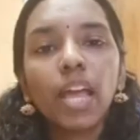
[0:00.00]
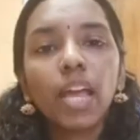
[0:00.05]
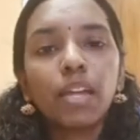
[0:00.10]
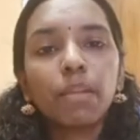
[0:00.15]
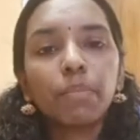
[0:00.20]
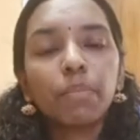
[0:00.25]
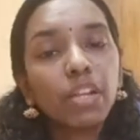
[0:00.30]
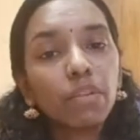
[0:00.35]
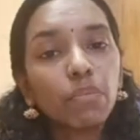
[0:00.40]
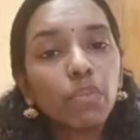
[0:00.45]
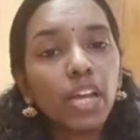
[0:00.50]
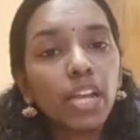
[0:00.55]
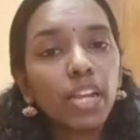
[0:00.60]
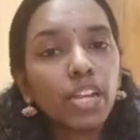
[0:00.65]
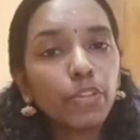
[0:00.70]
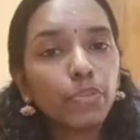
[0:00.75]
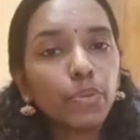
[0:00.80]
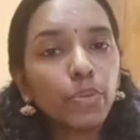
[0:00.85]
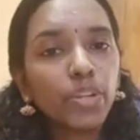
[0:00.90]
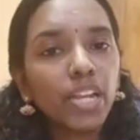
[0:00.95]
And
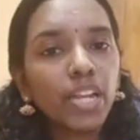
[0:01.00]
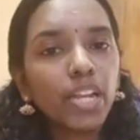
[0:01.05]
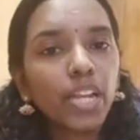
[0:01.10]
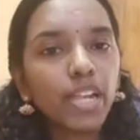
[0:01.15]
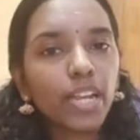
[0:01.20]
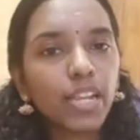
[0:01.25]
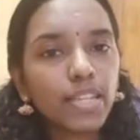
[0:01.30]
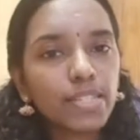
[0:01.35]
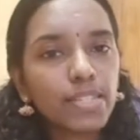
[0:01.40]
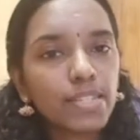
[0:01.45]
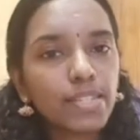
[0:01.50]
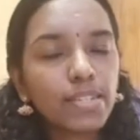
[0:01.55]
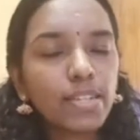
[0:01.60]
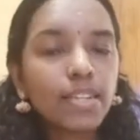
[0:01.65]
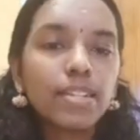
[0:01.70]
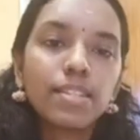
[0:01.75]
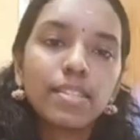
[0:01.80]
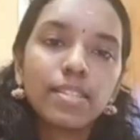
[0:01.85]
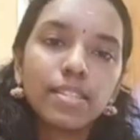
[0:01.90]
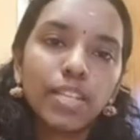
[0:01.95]
meanwhile, if you need any
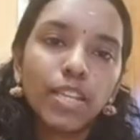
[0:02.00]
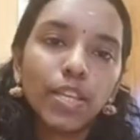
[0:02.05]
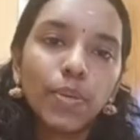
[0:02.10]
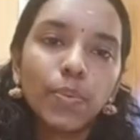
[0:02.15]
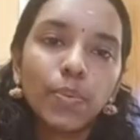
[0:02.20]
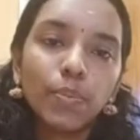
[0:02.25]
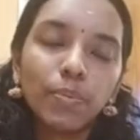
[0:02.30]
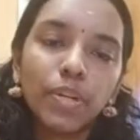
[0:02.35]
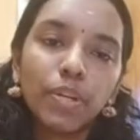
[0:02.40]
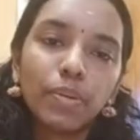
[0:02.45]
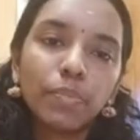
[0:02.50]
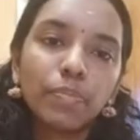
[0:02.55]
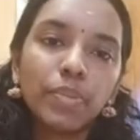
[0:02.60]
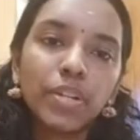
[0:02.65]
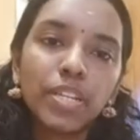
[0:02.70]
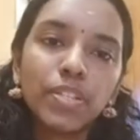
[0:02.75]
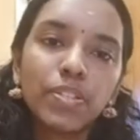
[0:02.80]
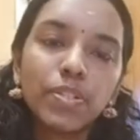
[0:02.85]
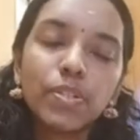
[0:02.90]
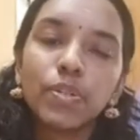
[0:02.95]
assistance, you
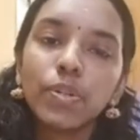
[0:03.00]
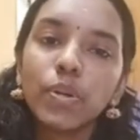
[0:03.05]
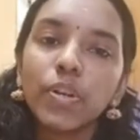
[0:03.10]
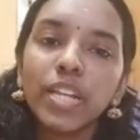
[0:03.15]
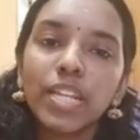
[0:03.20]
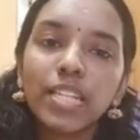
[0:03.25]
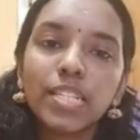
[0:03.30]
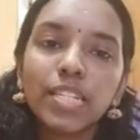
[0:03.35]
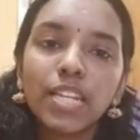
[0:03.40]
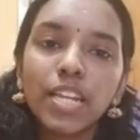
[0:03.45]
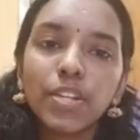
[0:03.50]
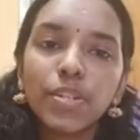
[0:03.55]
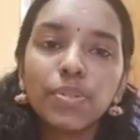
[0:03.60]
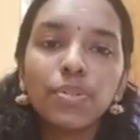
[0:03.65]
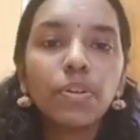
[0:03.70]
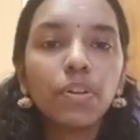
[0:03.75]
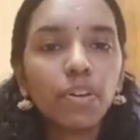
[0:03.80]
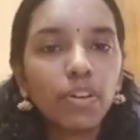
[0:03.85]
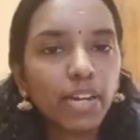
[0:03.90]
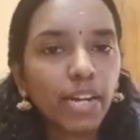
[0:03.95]
please do not hesitate
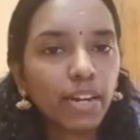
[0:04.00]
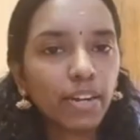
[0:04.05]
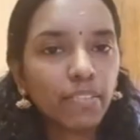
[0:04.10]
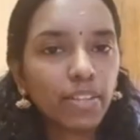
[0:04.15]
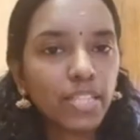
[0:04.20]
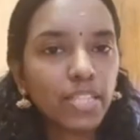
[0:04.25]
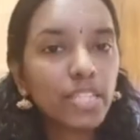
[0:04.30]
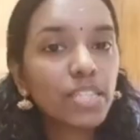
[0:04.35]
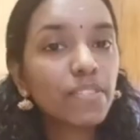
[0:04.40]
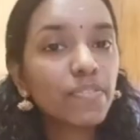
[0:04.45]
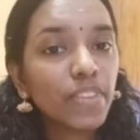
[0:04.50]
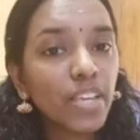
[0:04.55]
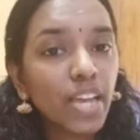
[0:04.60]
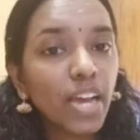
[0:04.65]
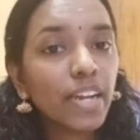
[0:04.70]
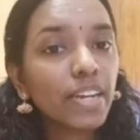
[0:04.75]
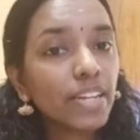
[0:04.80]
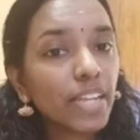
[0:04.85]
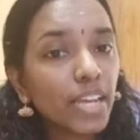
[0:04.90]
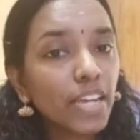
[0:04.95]
to contact with us.
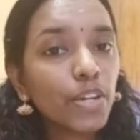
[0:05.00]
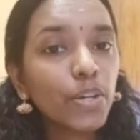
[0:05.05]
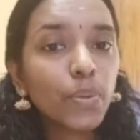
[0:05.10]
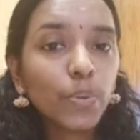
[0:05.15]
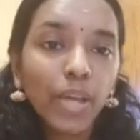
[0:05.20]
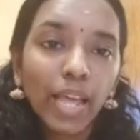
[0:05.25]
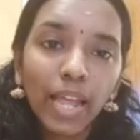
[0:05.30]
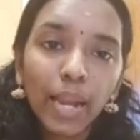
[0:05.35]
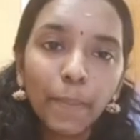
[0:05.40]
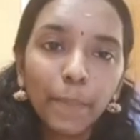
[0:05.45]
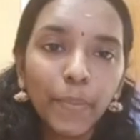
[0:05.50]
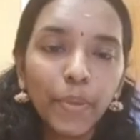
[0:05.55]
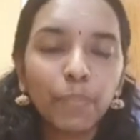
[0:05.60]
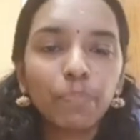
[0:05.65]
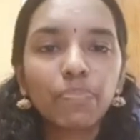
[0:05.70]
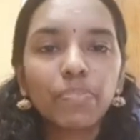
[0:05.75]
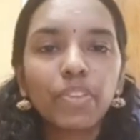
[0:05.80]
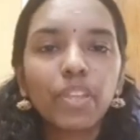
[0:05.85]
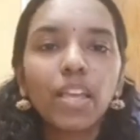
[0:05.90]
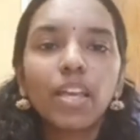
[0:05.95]
We are there to help
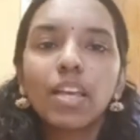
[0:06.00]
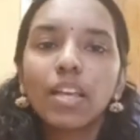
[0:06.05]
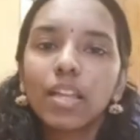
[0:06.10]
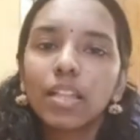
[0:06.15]
you.